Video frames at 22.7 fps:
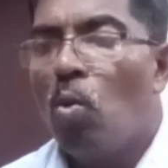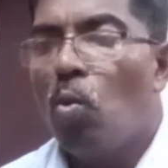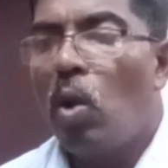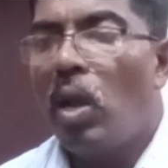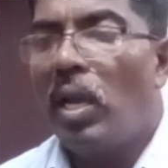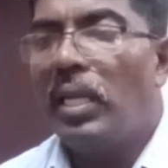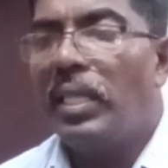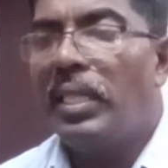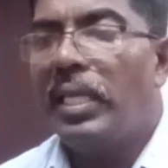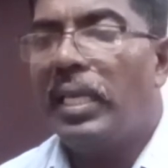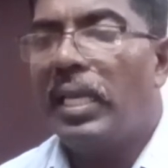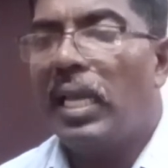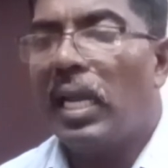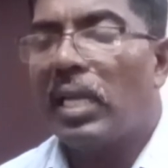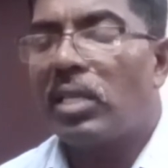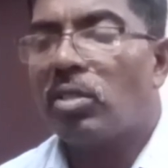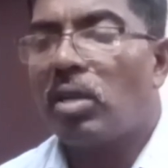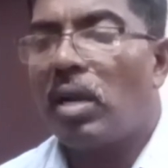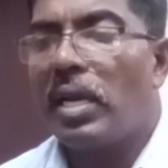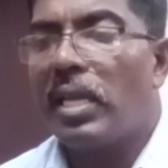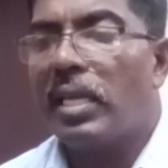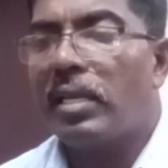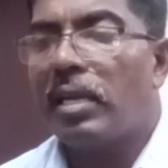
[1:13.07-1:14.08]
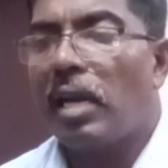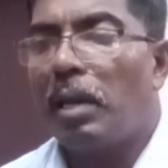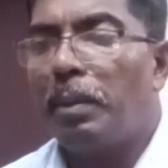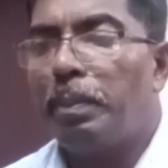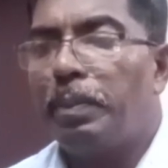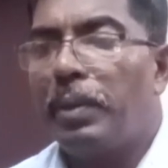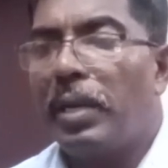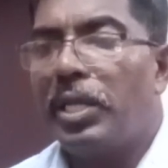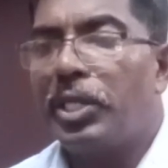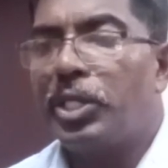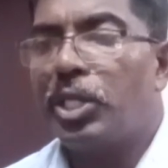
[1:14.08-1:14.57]
While the Electronic
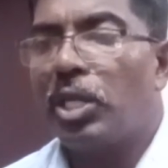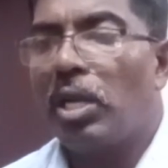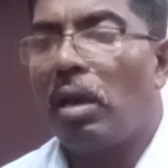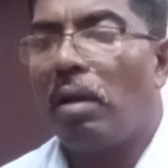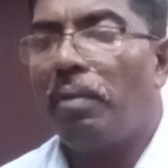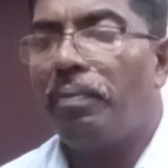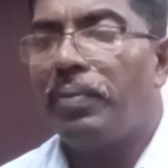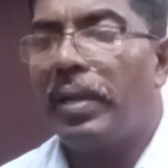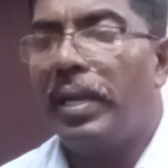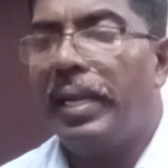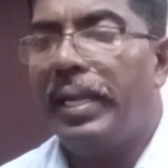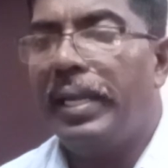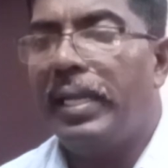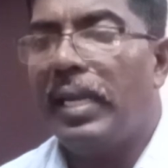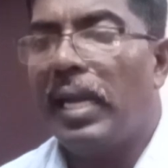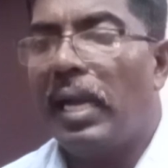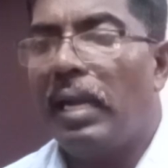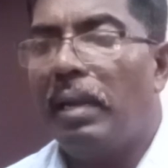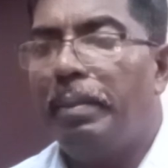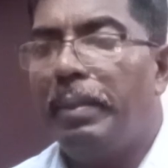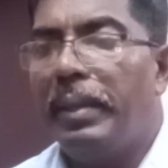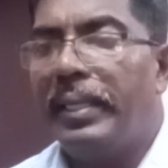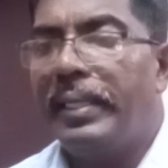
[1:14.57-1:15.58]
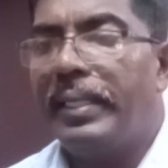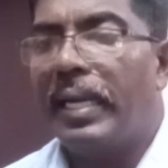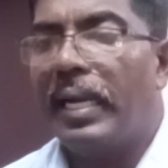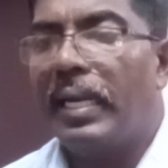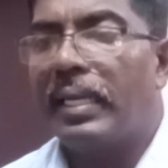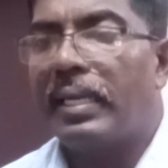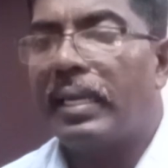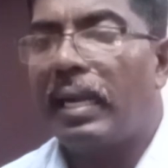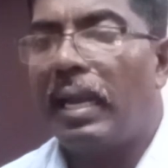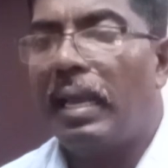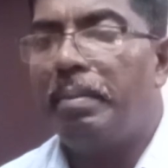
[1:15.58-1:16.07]
Corporation of India
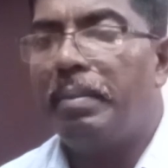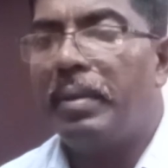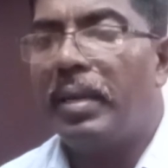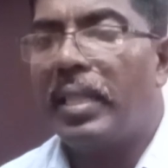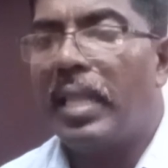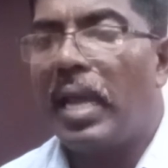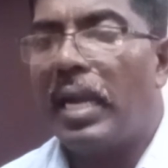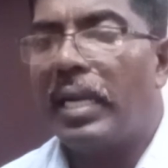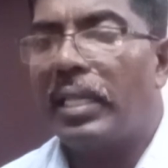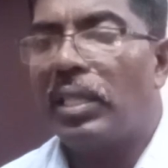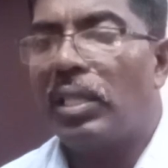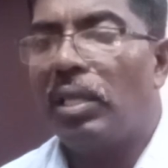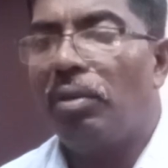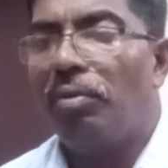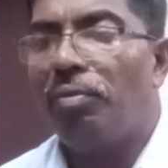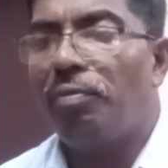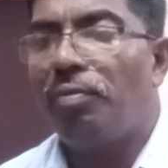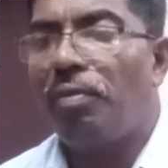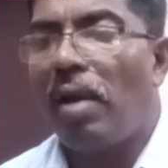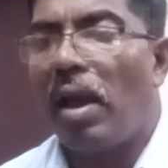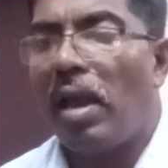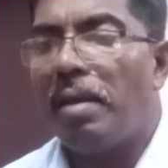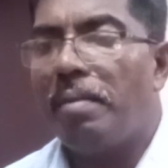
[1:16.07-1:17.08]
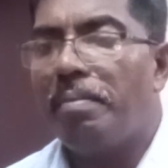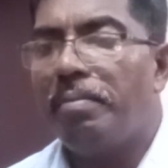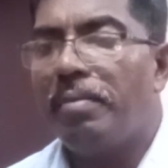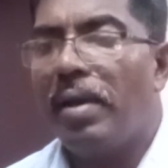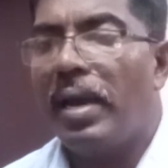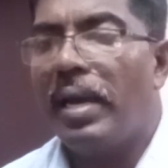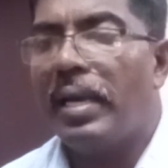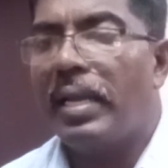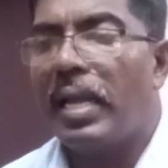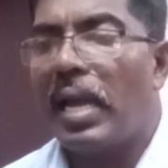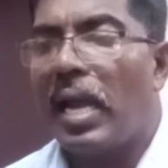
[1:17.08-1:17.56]
Limited claimed that the
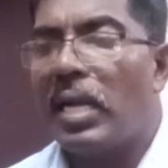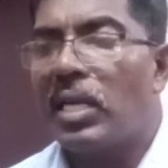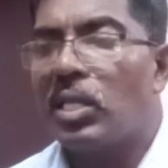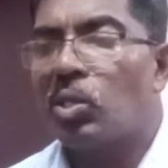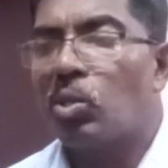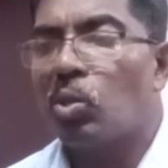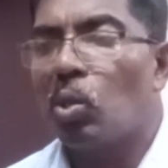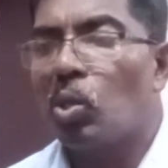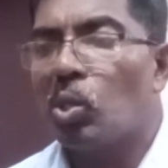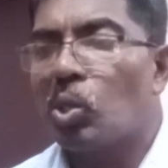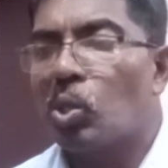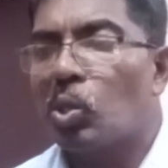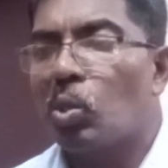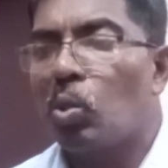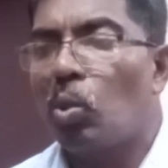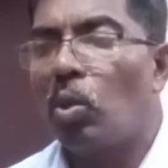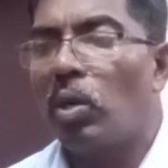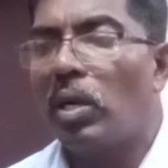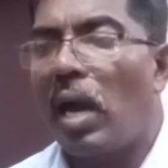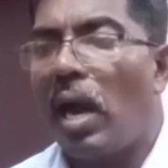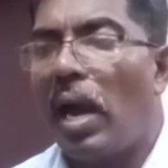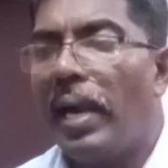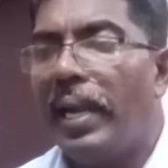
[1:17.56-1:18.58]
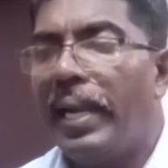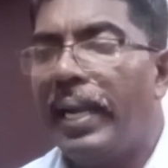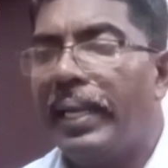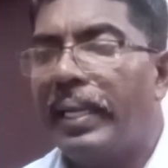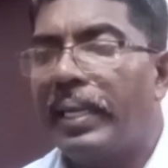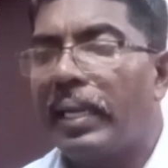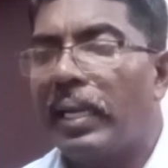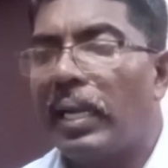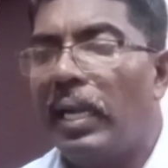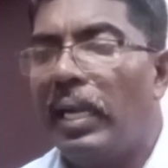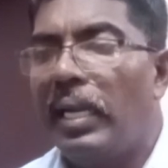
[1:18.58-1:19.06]
firmware and source code
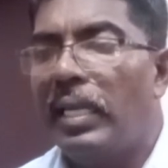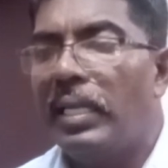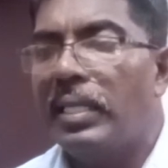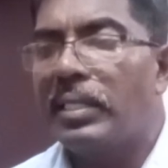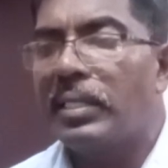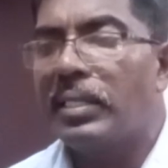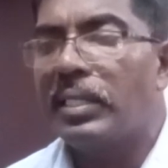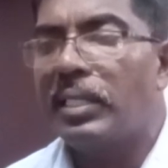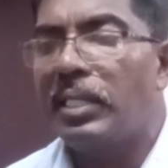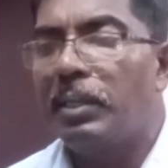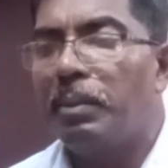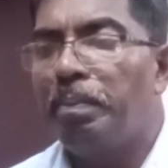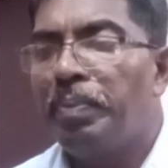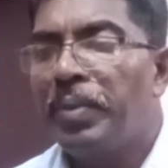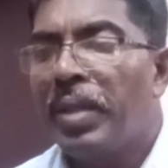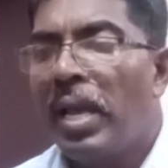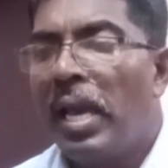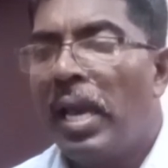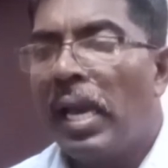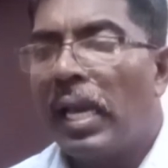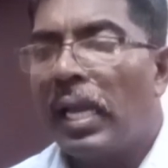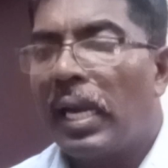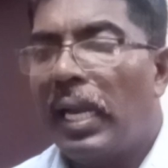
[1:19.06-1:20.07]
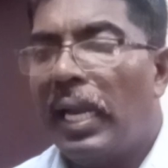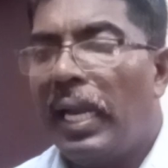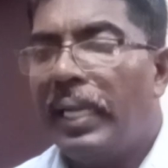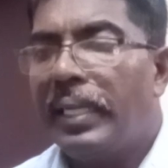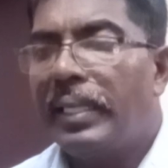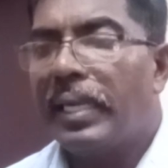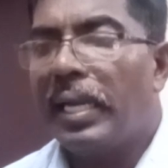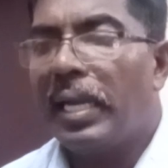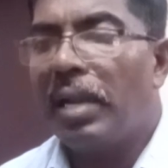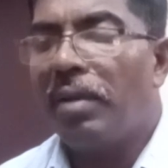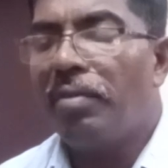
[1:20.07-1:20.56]
audit released
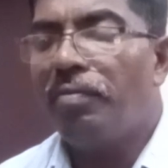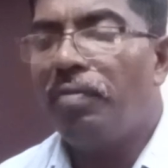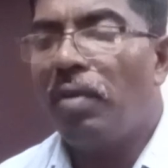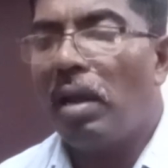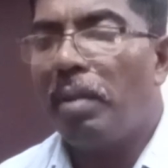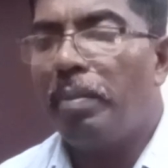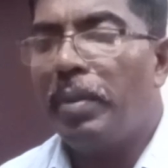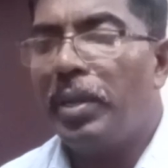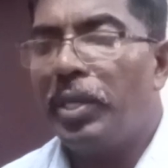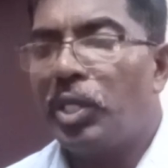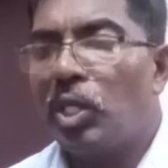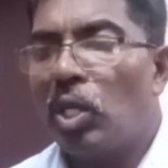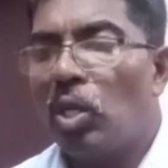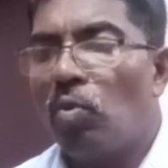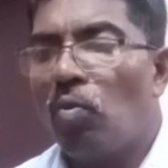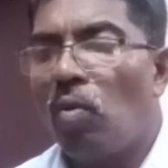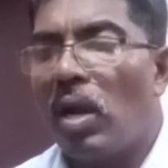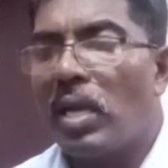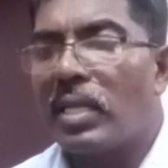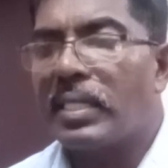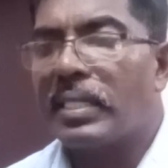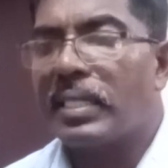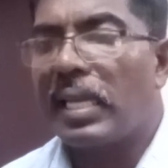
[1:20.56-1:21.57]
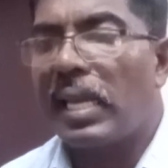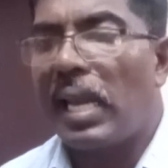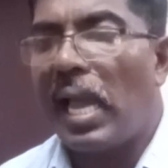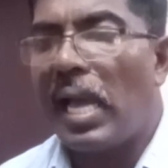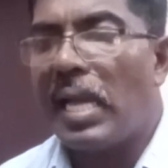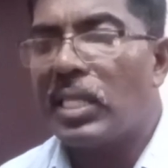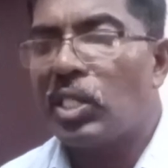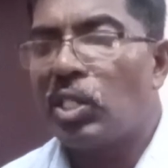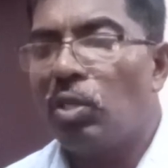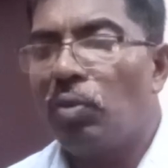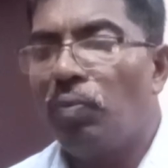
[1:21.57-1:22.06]
related information was
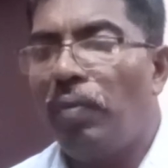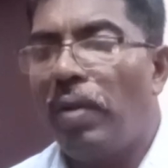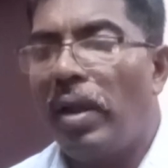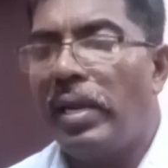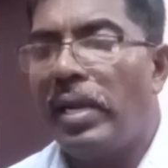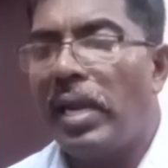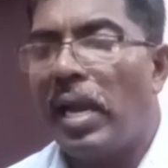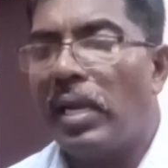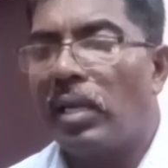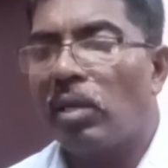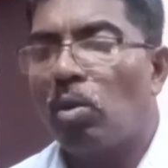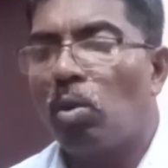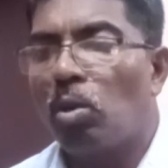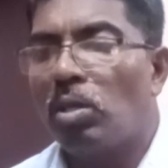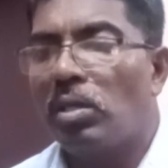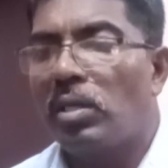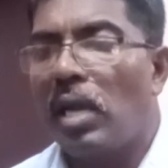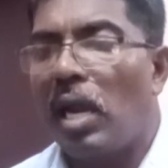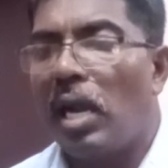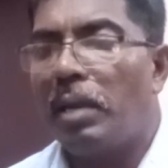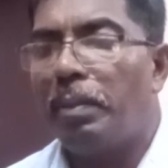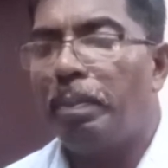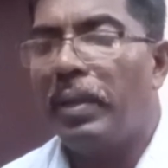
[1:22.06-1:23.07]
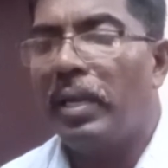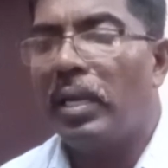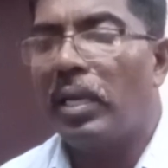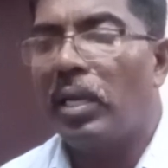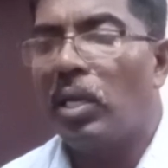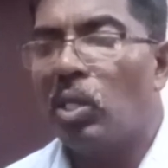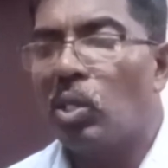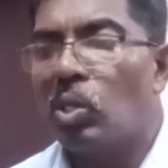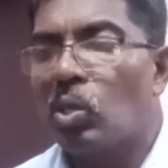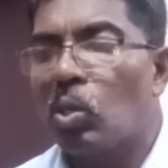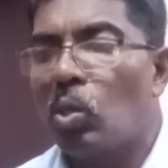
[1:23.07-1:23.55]
classified and could not be
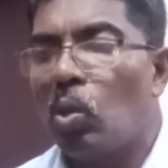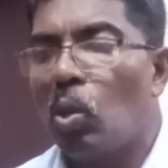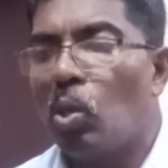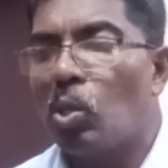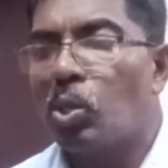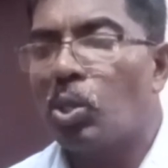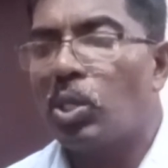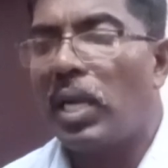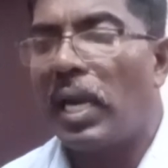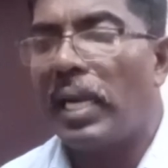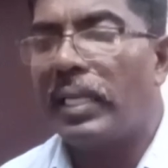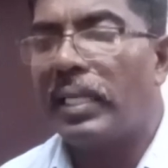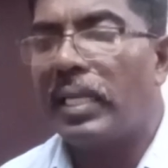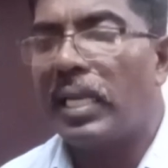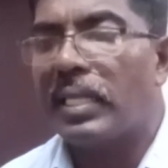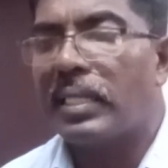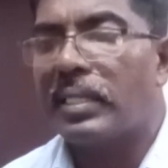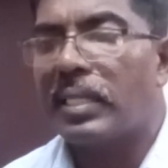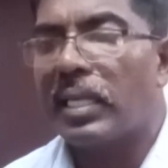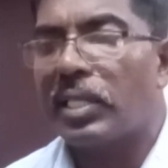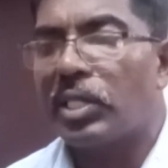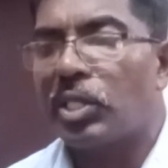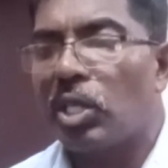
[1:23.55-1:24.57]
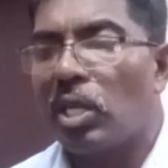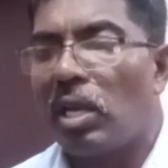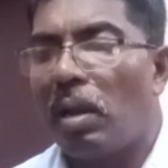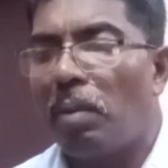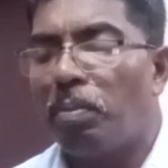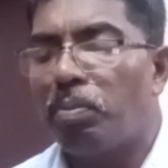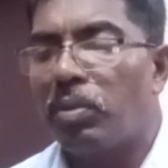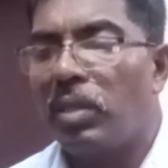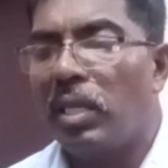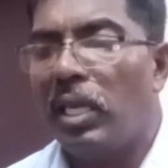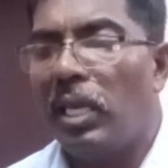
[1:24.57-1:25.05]
disclosed under section
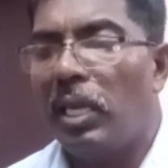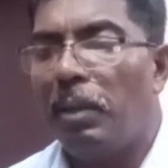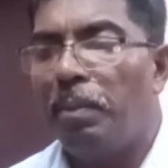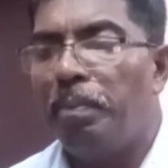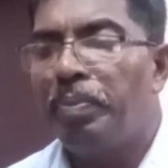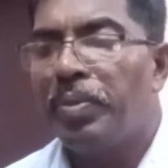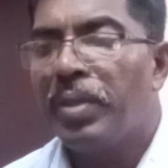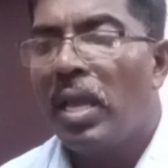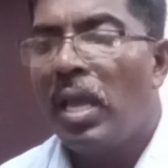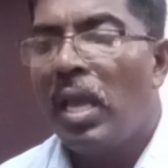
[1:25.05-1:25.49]
of the